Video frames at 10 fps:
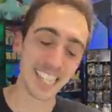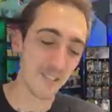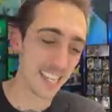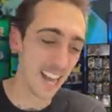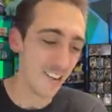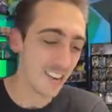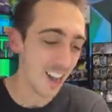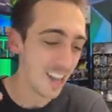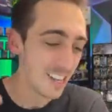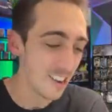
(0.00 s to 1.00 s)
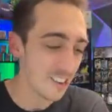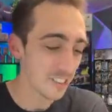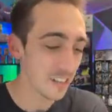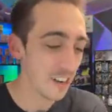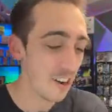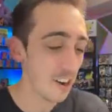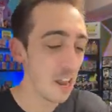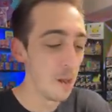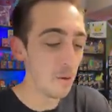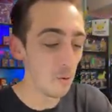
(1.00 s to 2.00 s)
There we go, not an alternate art,
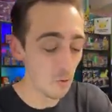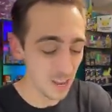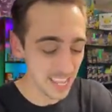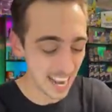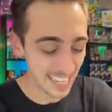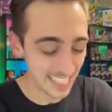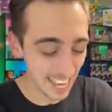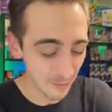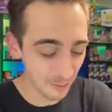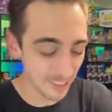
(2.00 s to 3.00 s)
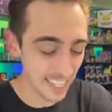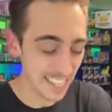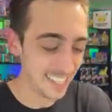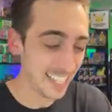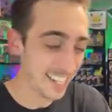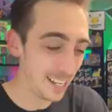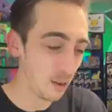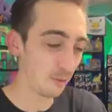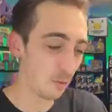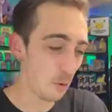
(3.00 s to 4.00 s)
but one that I definitely needed
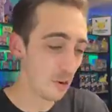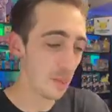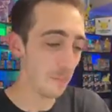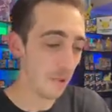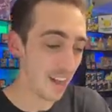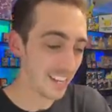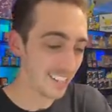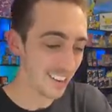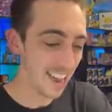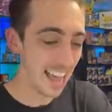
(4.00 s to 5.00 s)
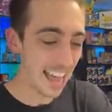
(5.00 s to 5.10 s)
for the binder.